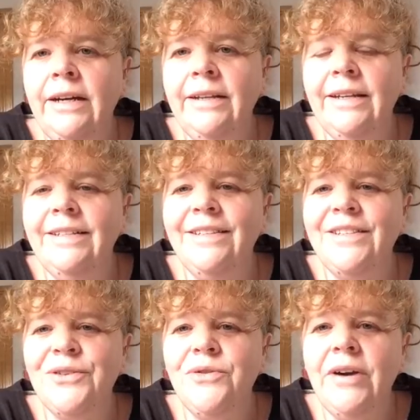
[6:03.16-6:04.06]
there that isn't
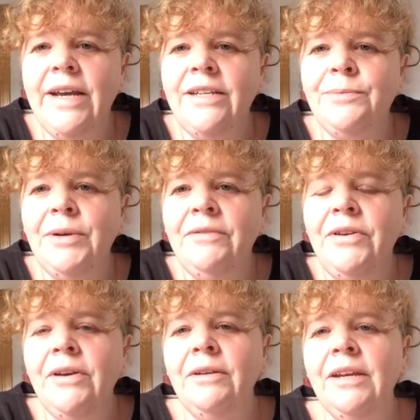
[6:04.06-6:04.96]
so great, but if
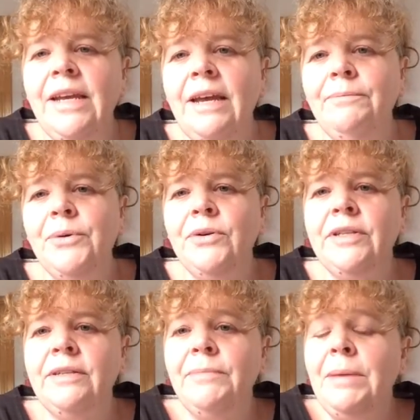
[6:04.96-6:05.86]
you can get
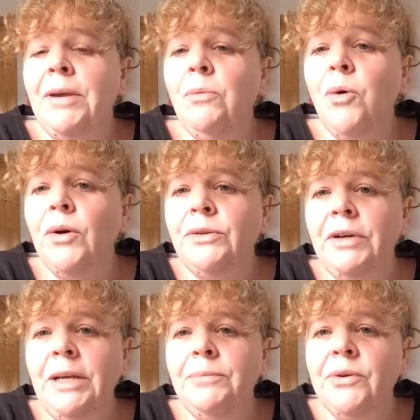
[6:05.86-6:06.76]
books, maybe
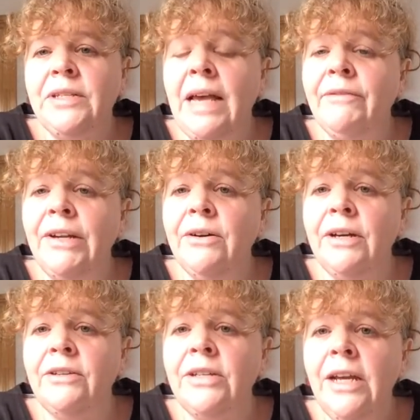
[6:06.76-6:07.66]
award-winning books, have a
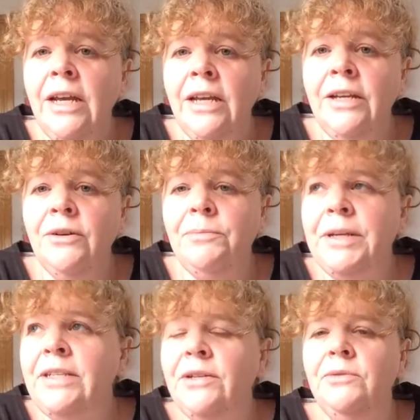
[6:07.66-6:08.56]
look at,
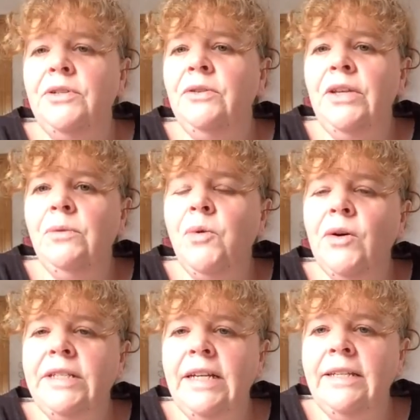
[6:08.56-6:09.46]
Bisto do the
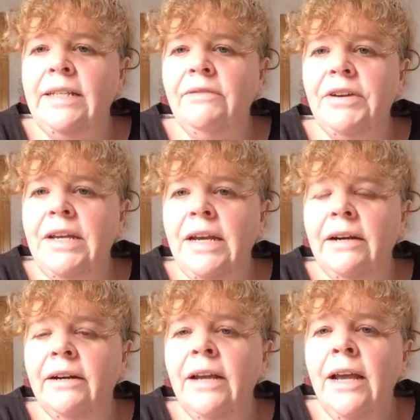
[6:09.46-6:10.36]
awards list every
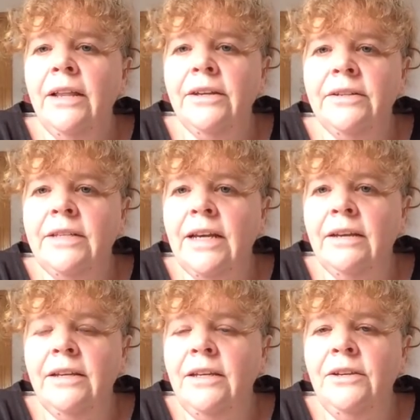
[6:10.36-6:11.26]
year. There's
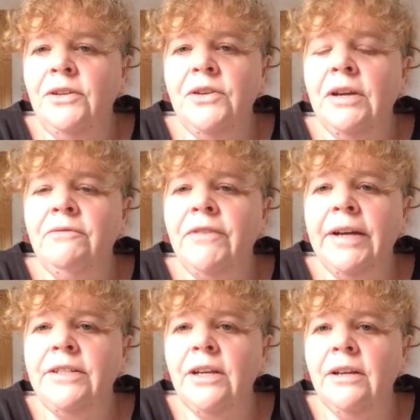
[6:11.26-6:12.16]
you can
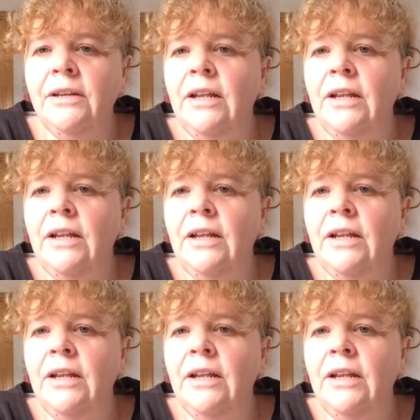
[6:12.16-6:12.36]
find